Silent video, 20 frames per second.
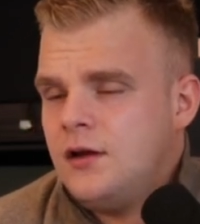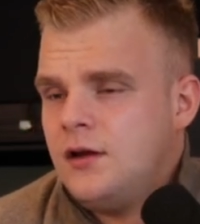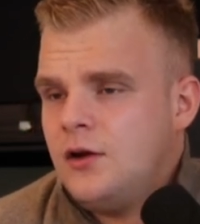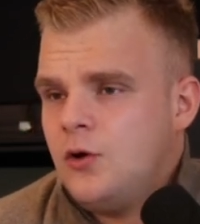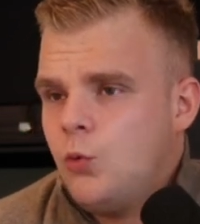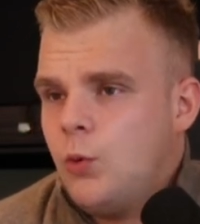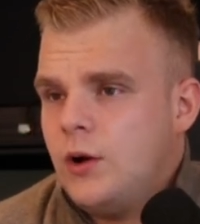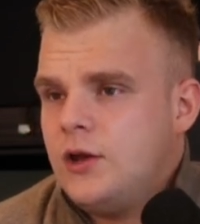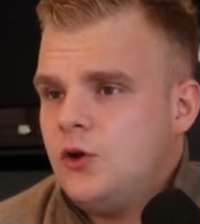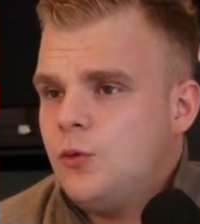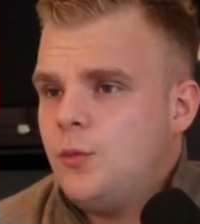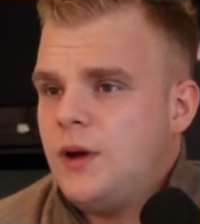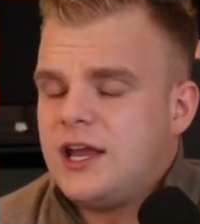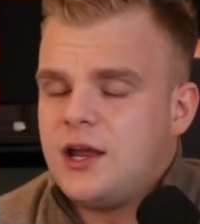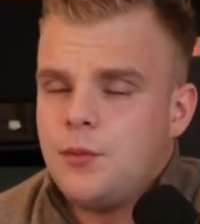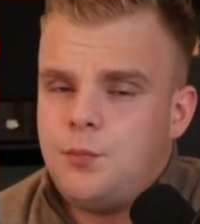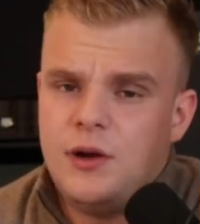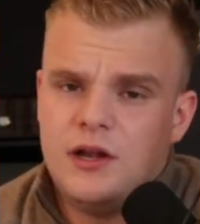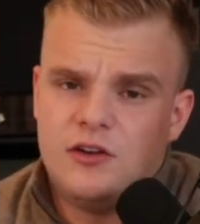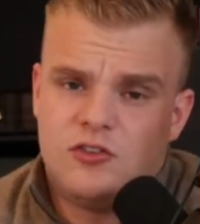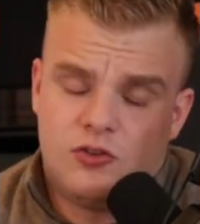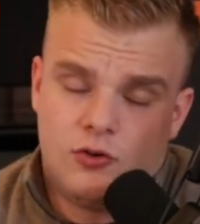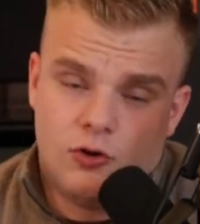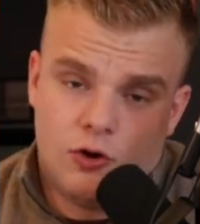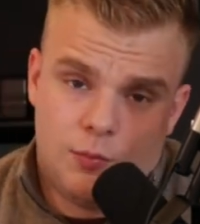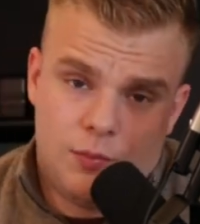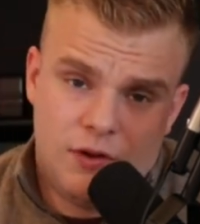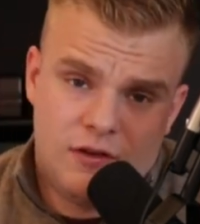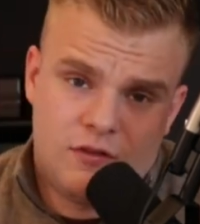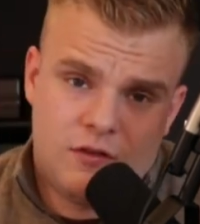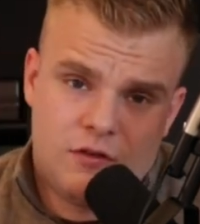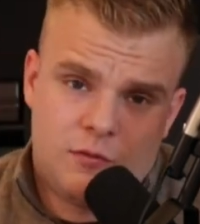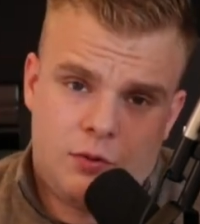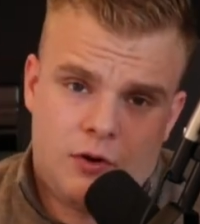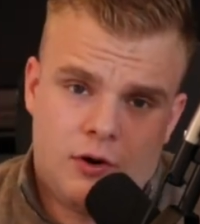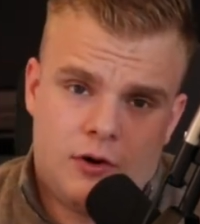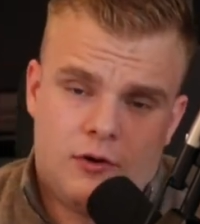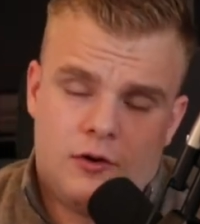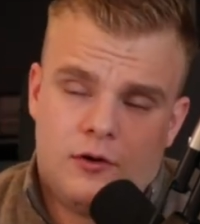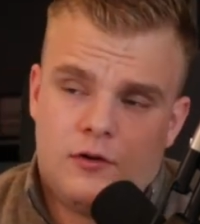when you make a pitch to your business
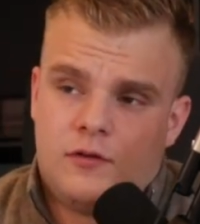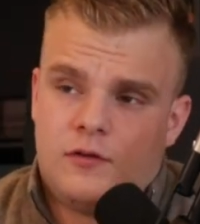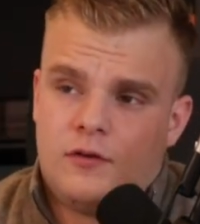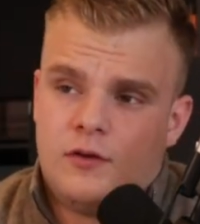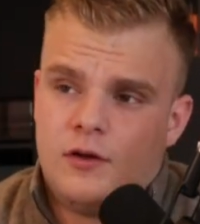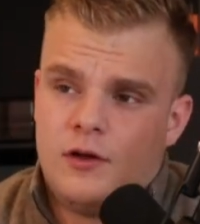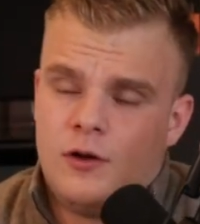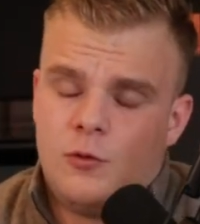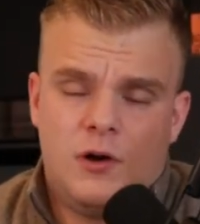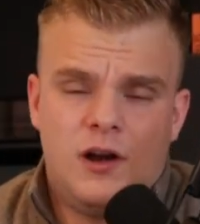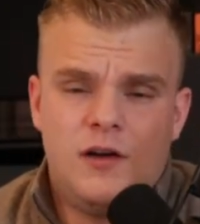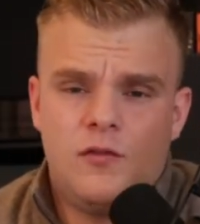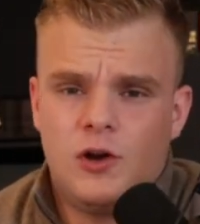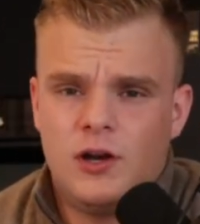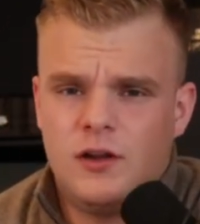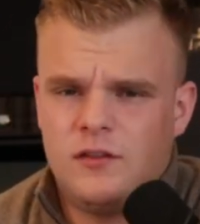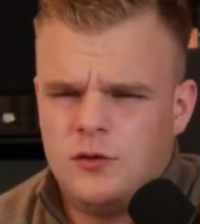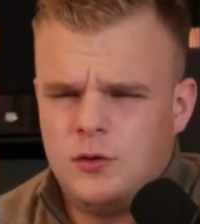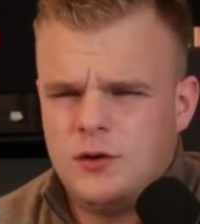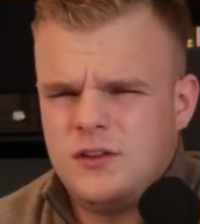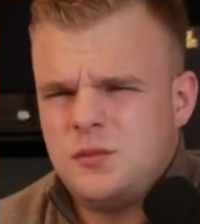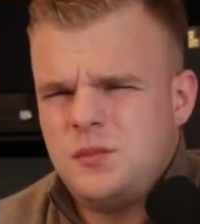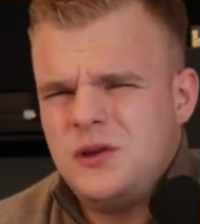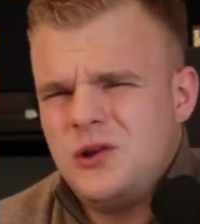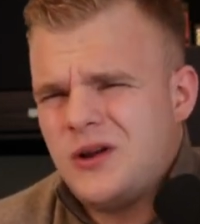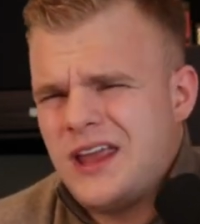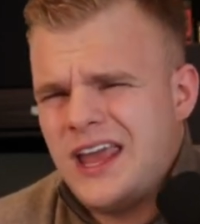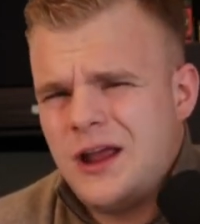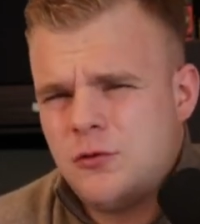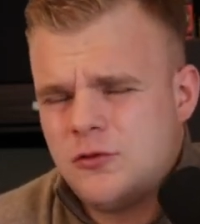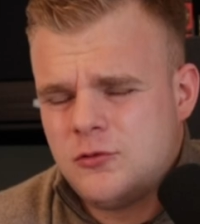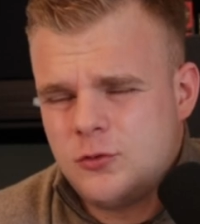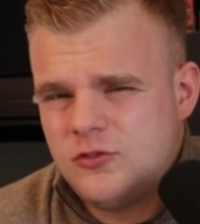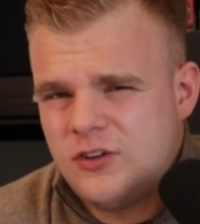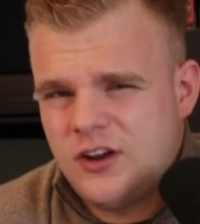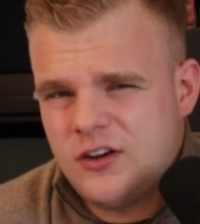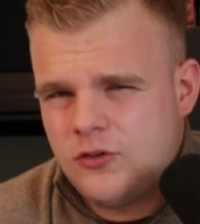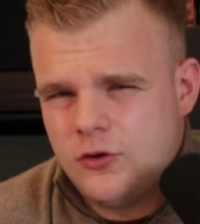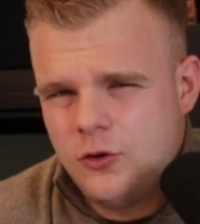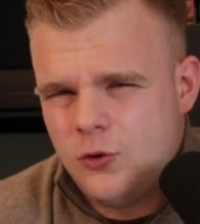partners, whatever it is, you need to be okay with
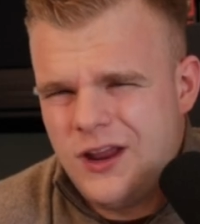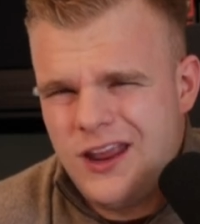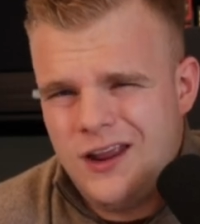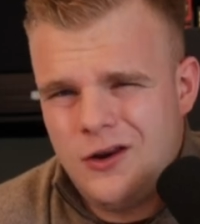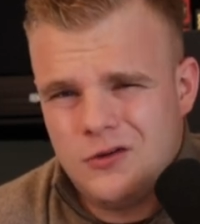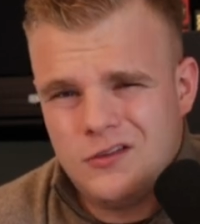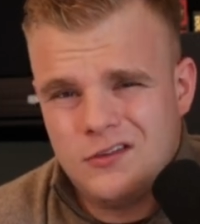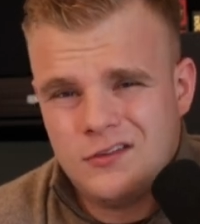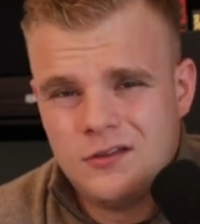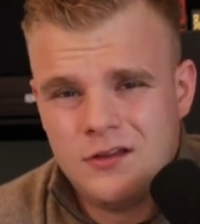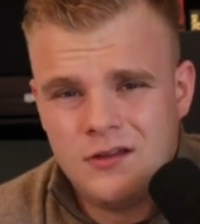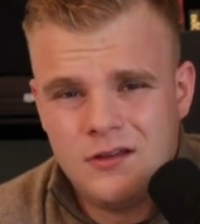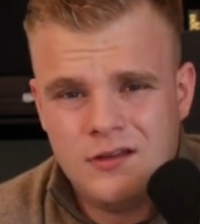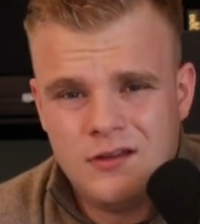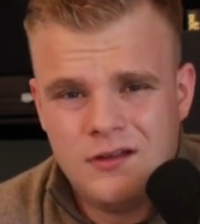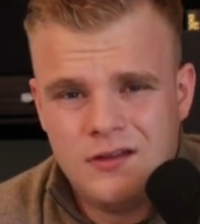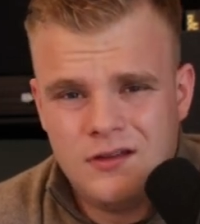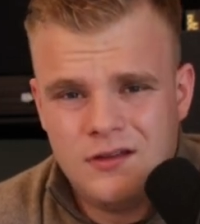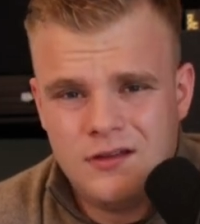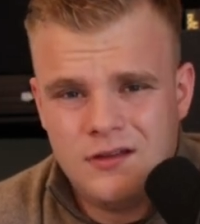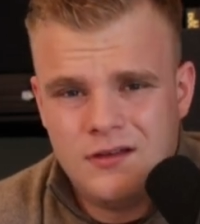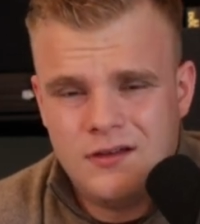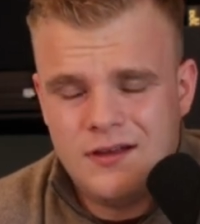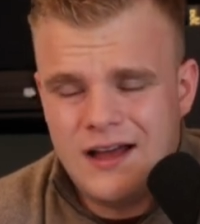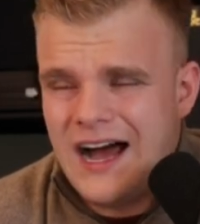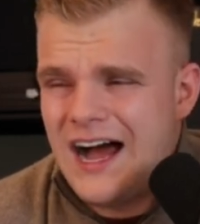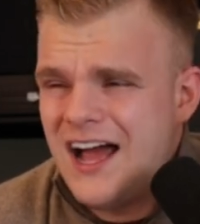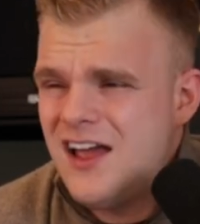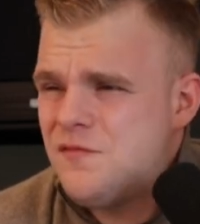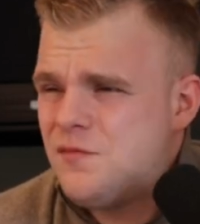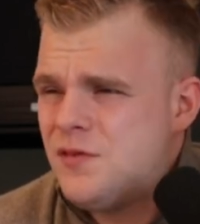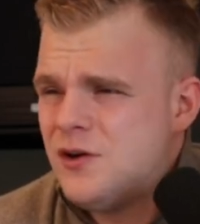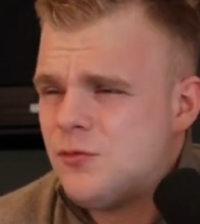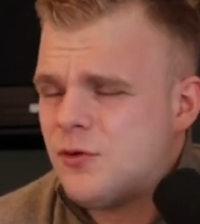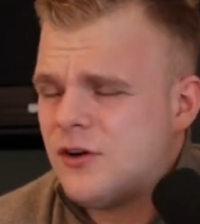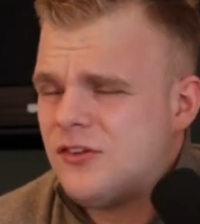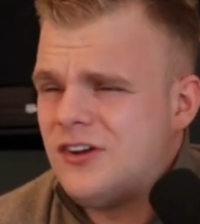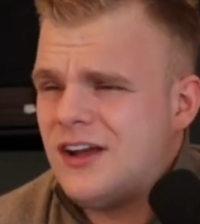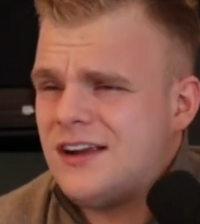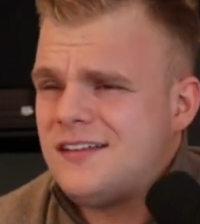rejection. Who cares? I've been
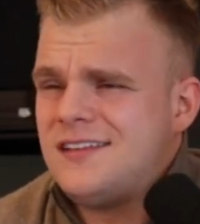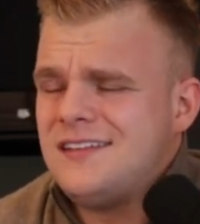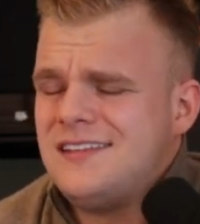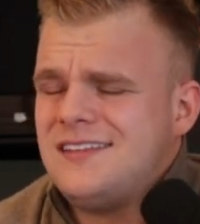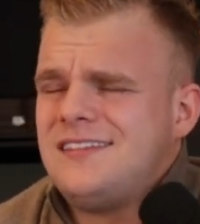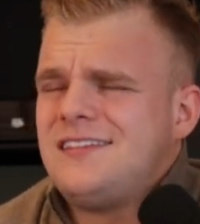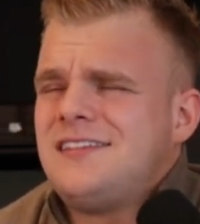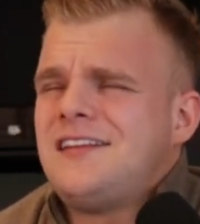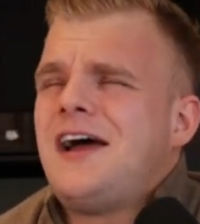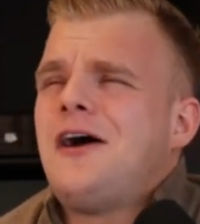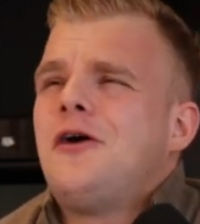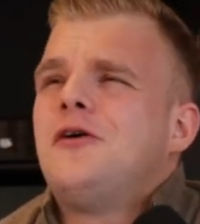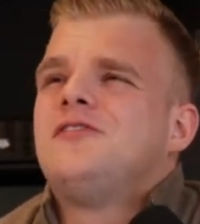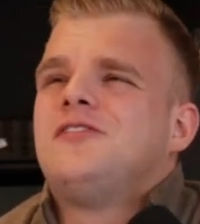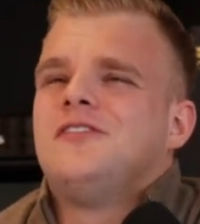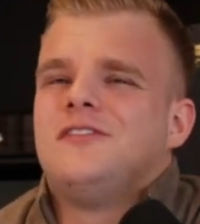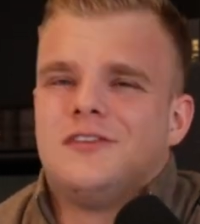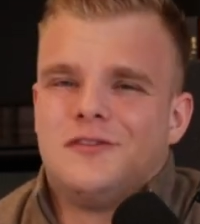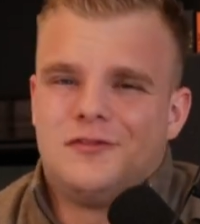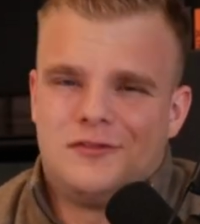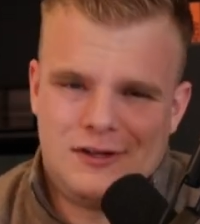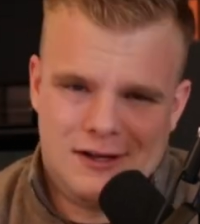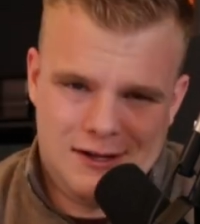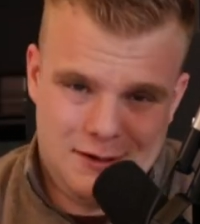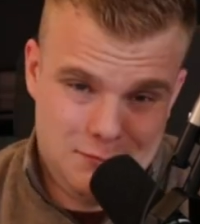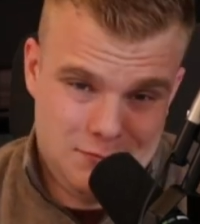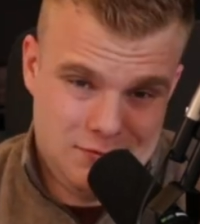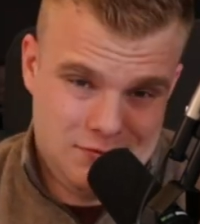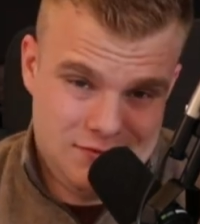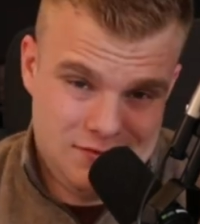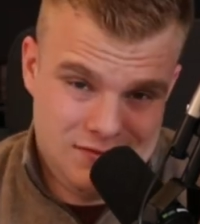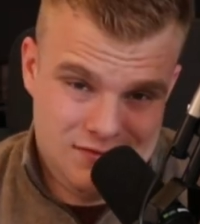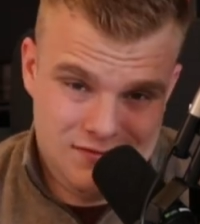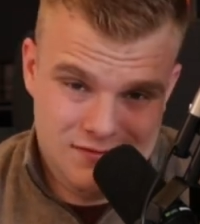rejected thousands of times.